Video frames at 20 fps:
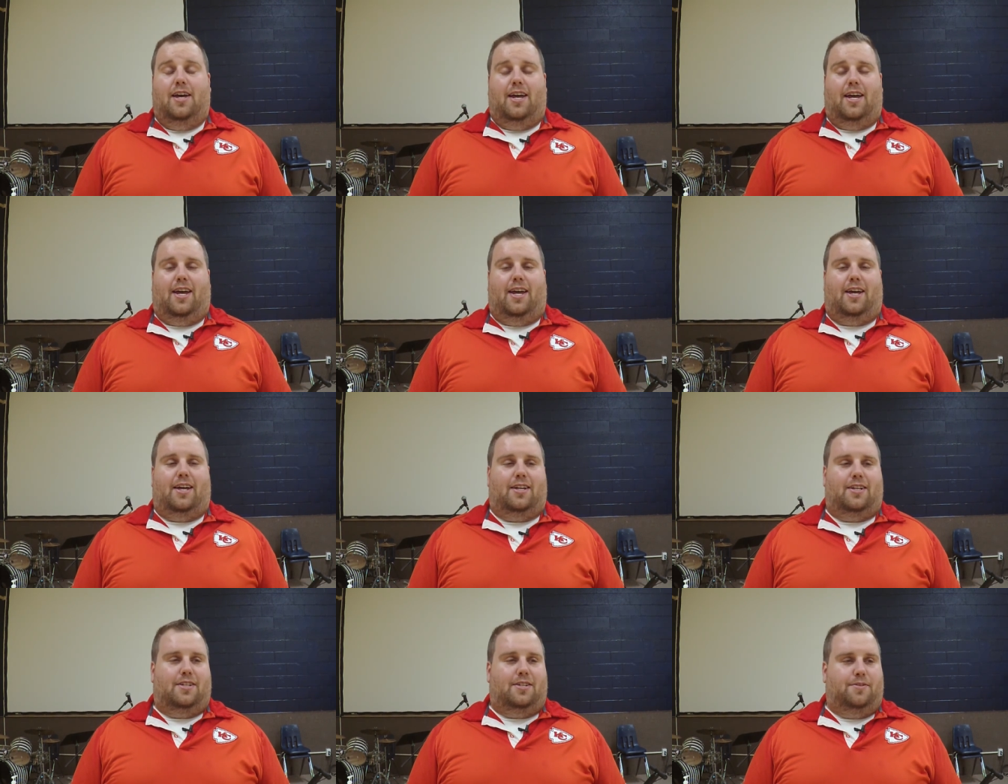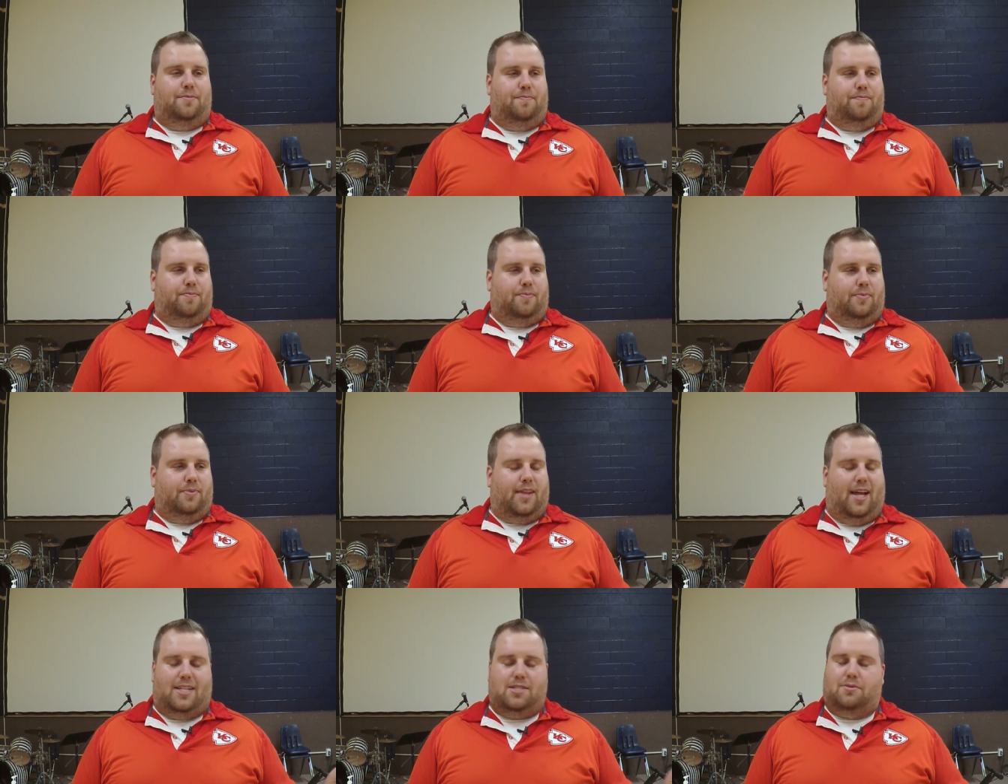And
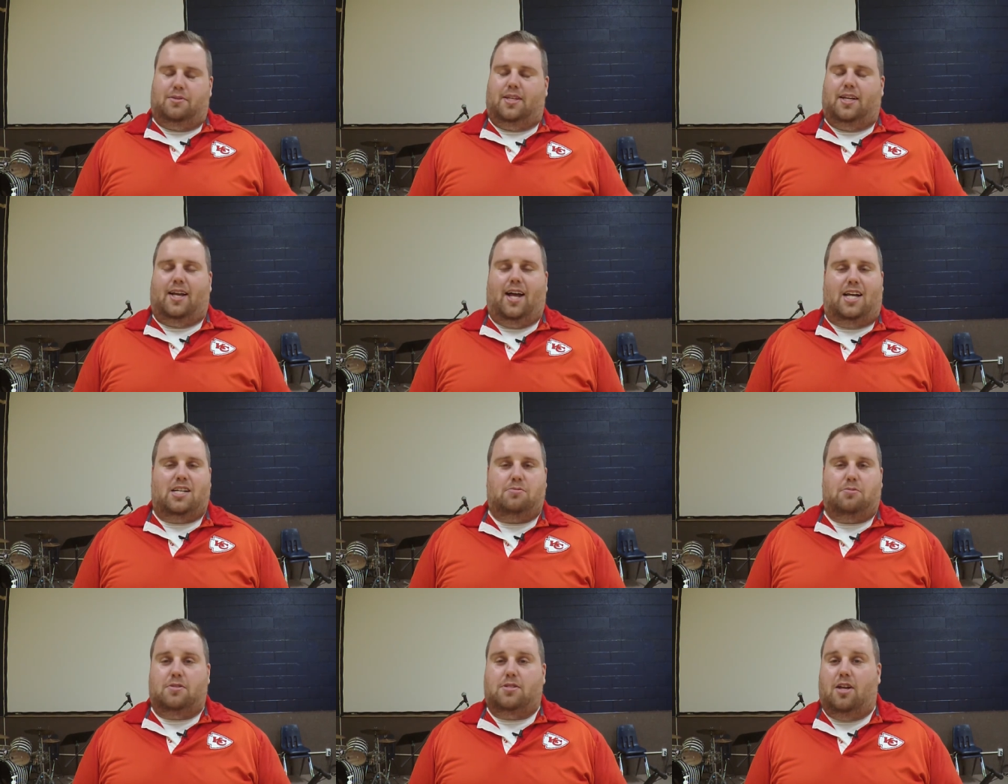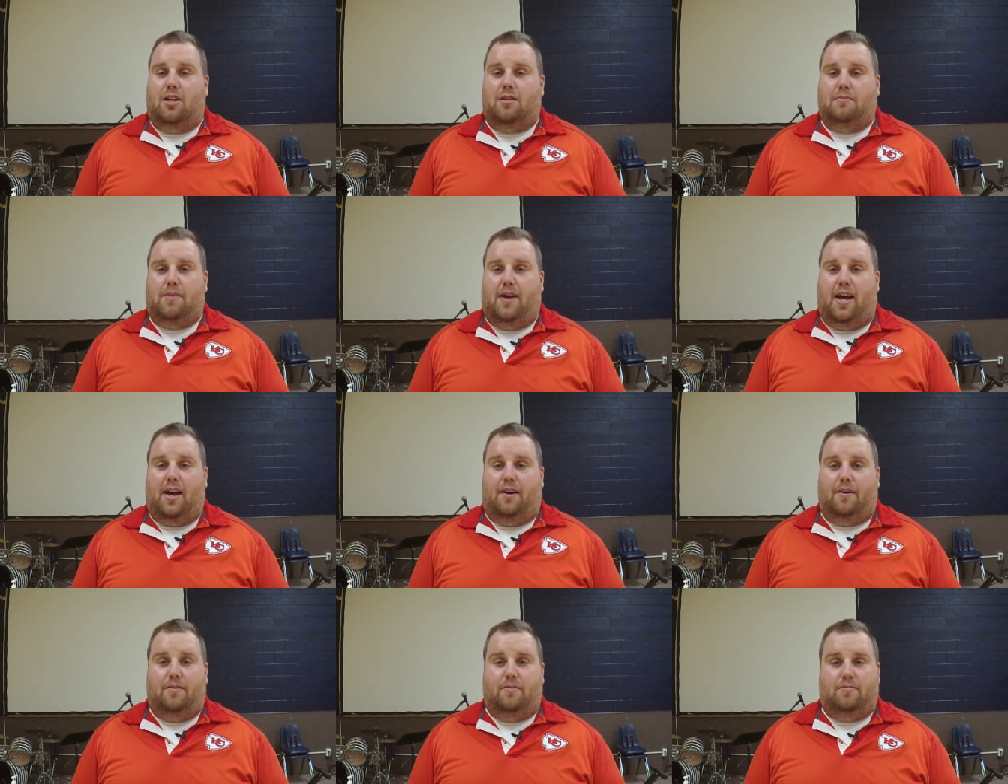that's what the gospel is all
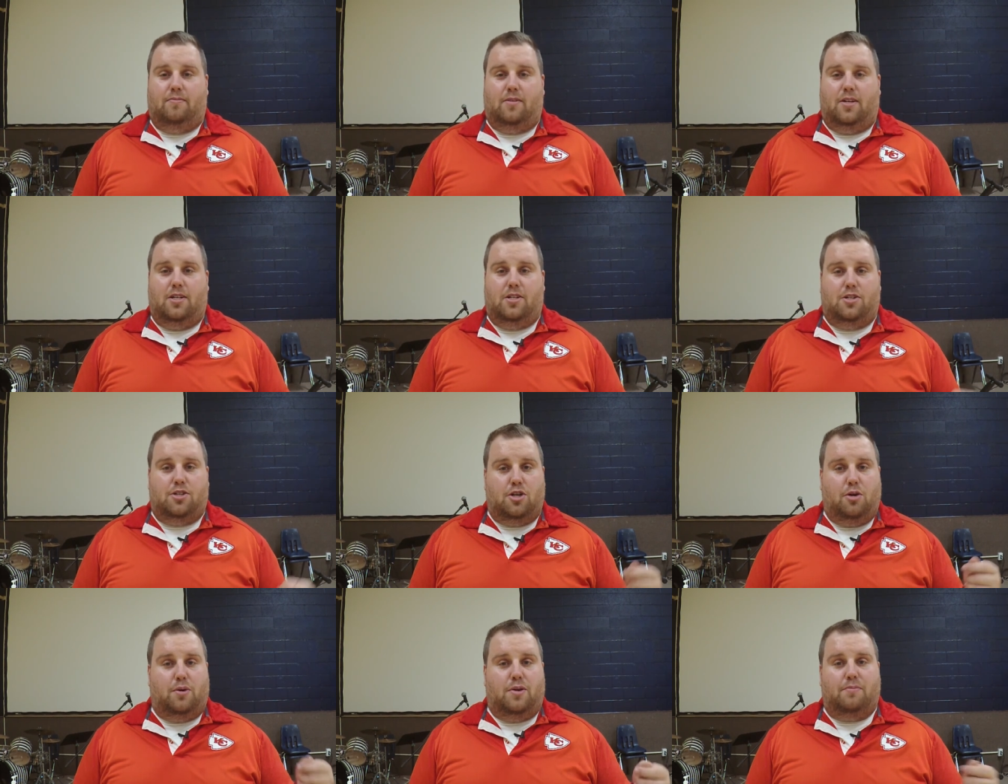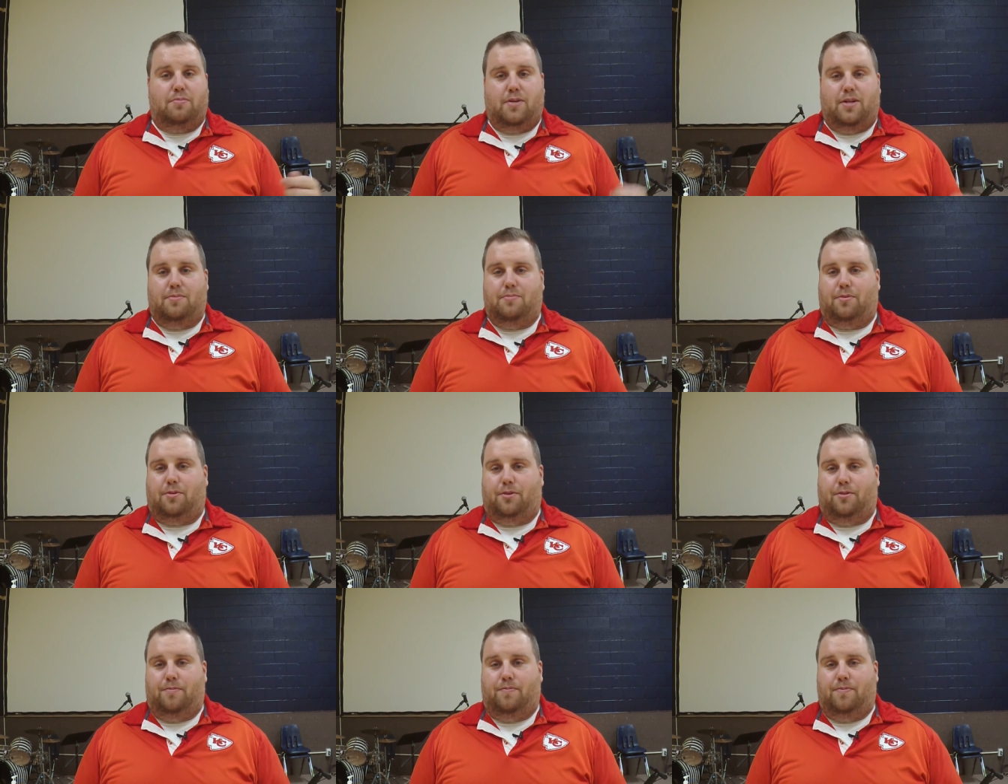about, is showing
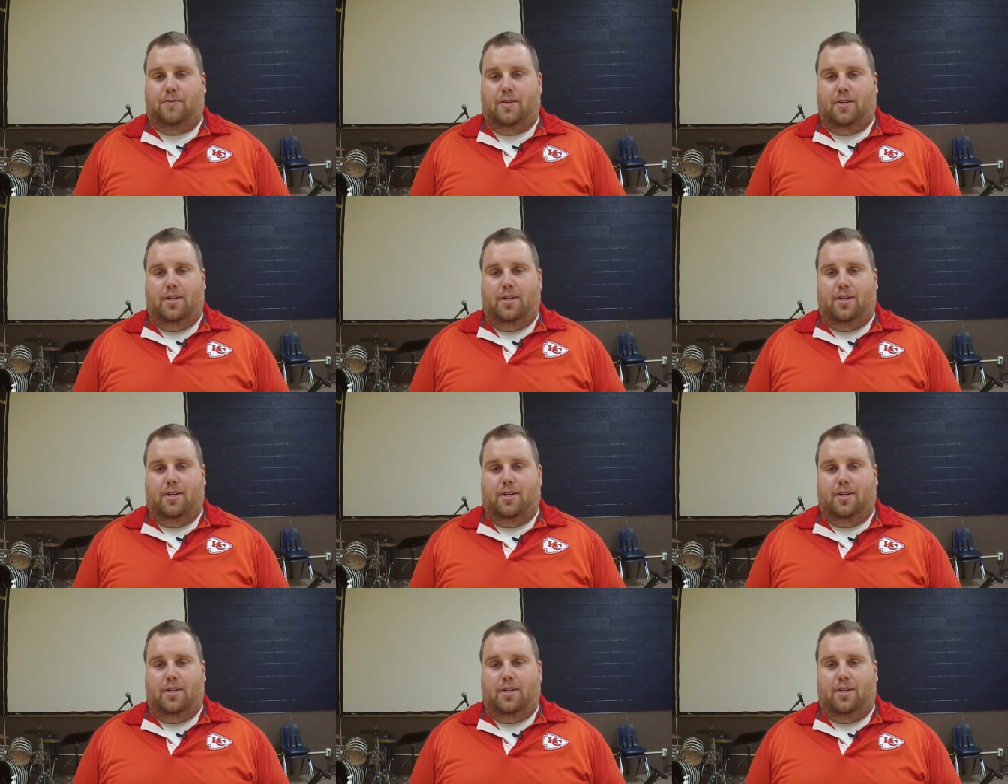people